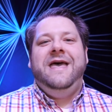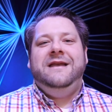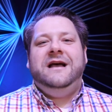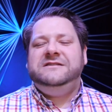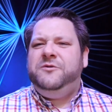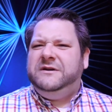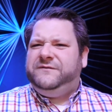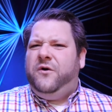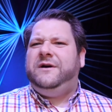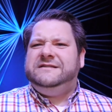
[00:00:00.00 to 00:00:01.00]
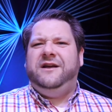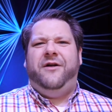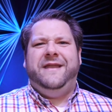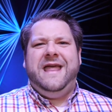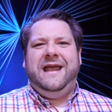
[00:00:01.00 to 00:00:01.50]
not so much focusing on
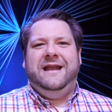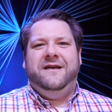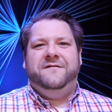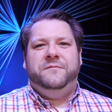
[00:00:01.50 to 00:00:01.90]
the negative,